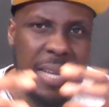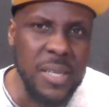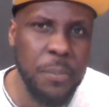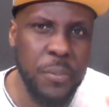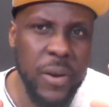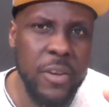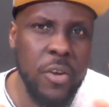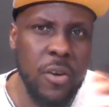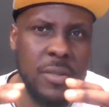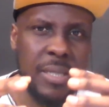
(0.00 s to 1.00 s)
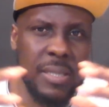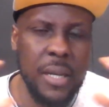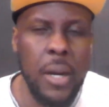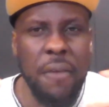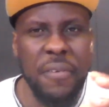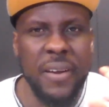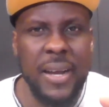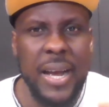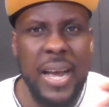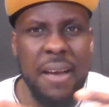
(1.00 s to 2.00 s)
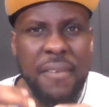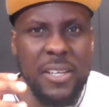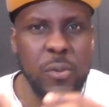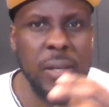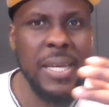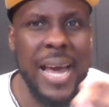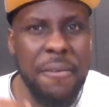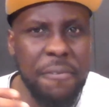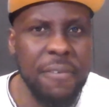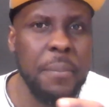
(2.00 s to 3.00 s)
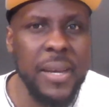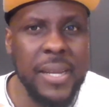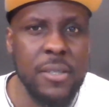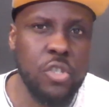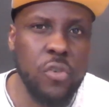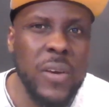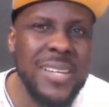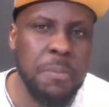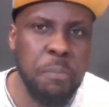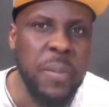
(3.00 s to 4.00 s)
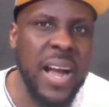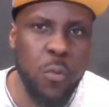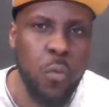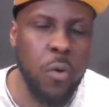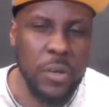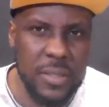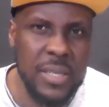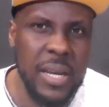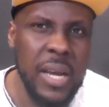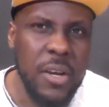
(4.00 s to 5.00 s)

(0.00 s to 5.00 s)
entrepreneurs in South Africa have actually had families traced backwards,